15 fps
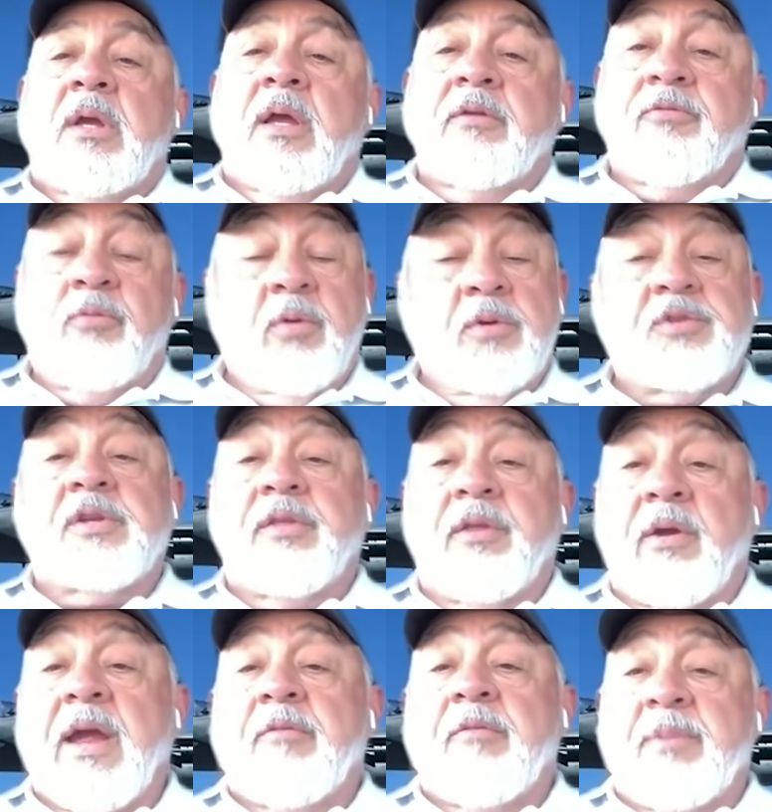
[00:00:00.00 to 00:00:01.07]
Unfortunately,
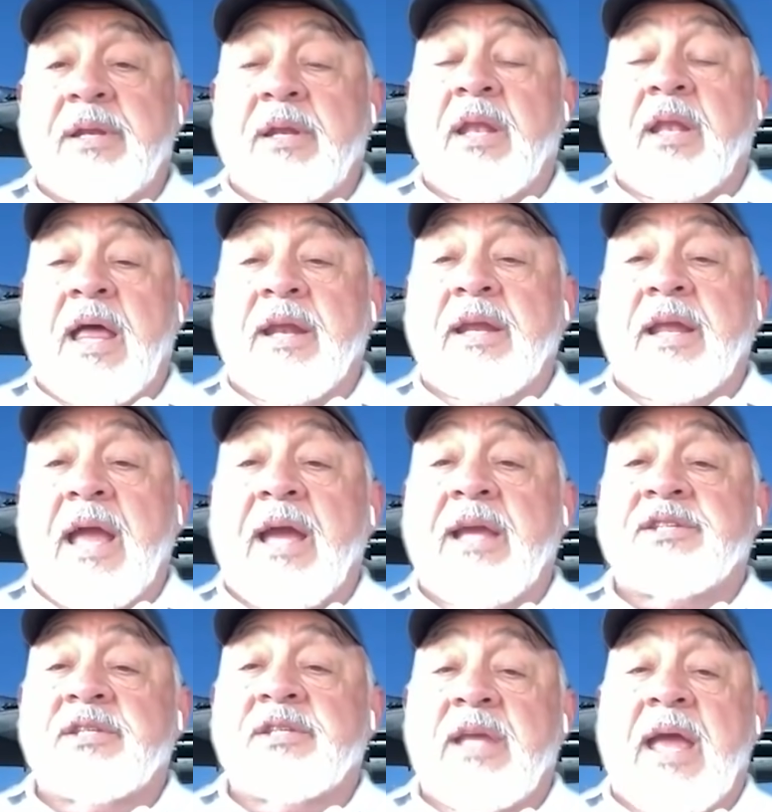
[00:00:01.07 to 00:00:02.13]
there have been a lot of
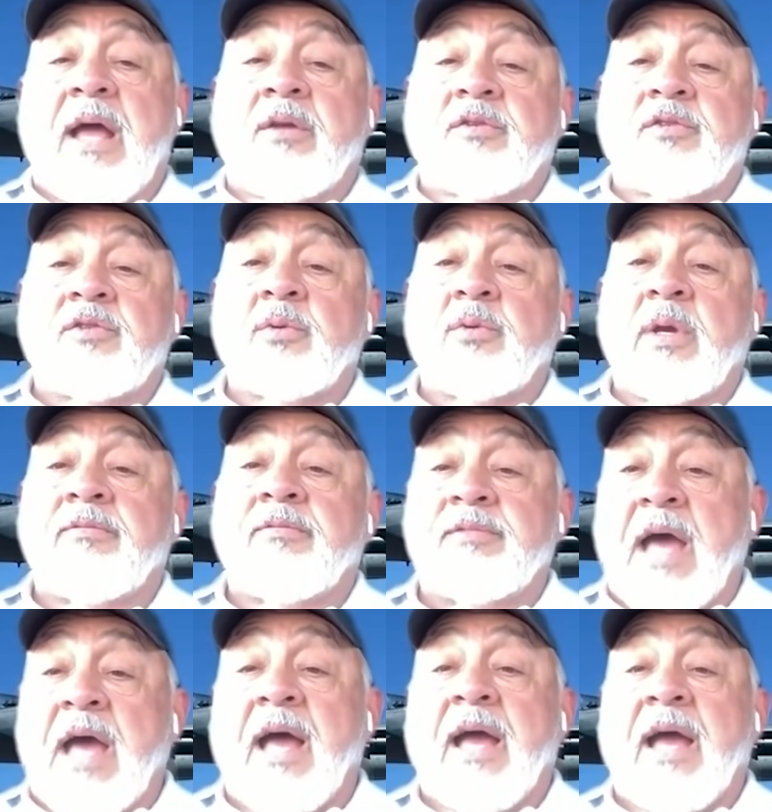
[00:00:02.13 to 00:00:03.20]
guys and gals who have
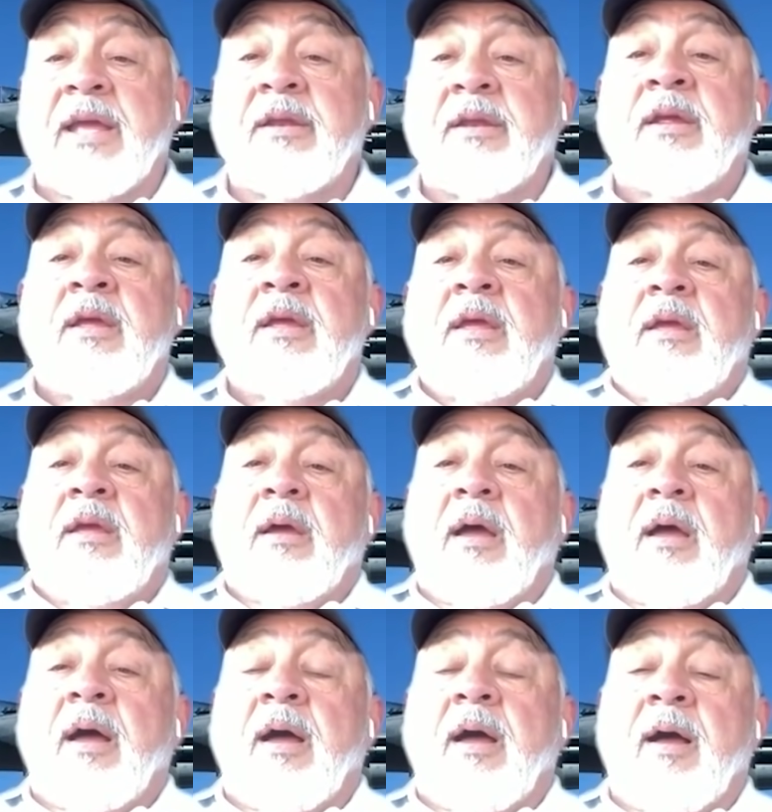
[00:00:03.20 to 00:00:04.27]
died
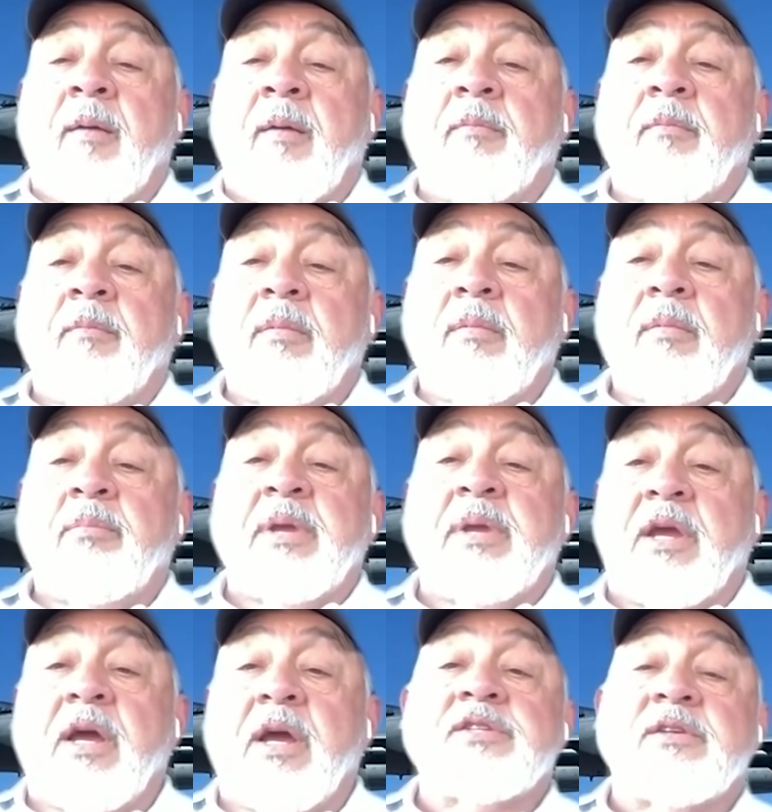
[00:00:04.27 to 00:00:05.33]
um,
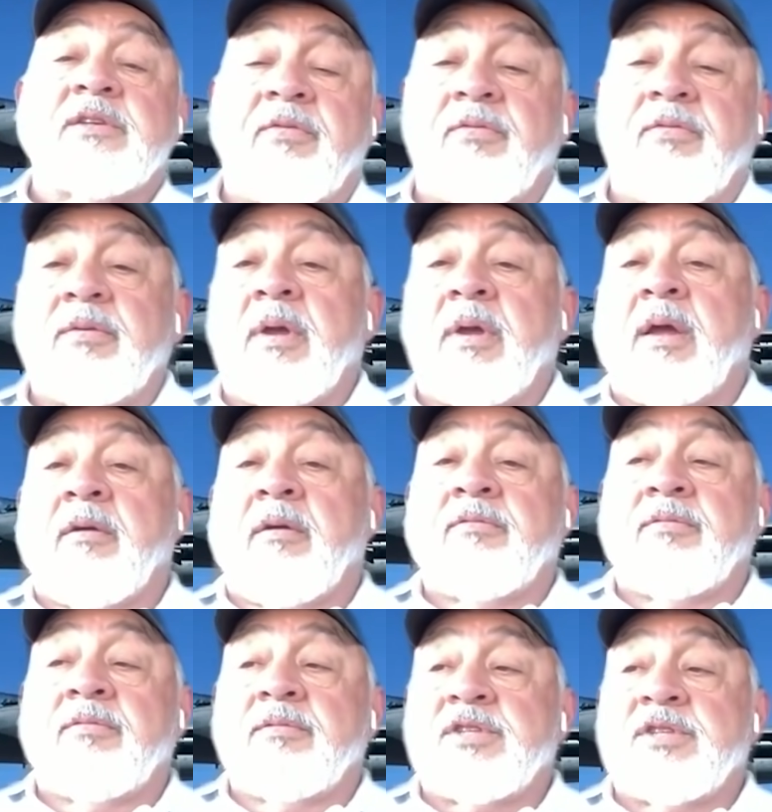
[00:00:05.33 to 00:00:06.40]
because of, of
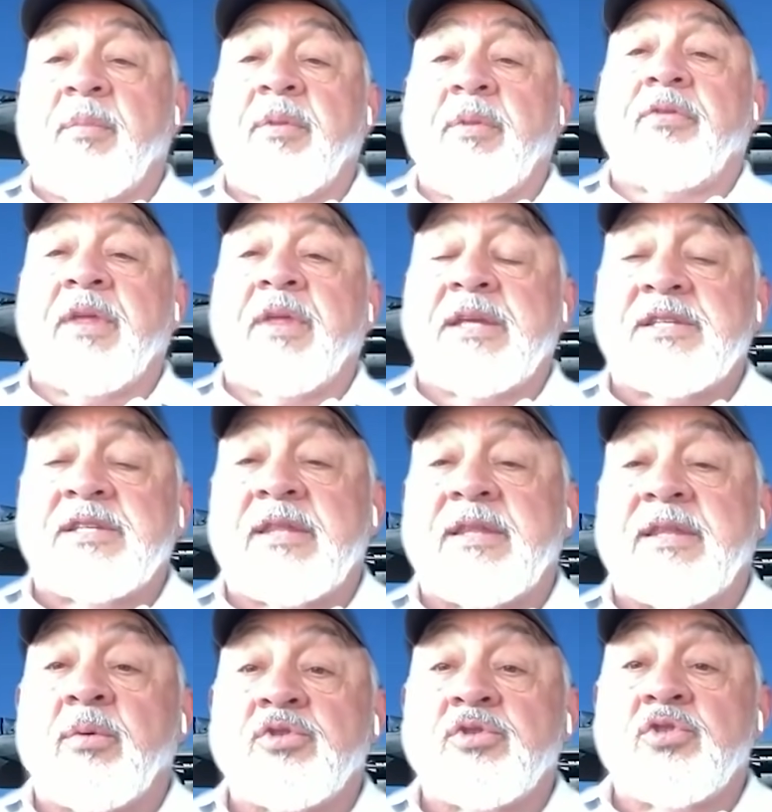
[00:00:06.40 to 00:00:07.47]
some of the things that
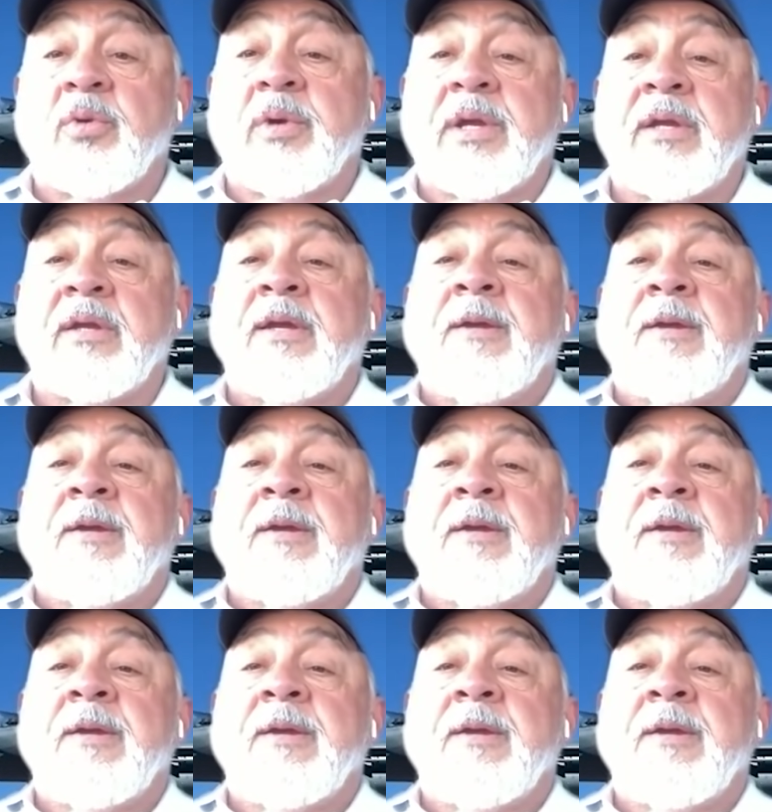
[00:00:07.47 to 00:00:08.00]
they were doing,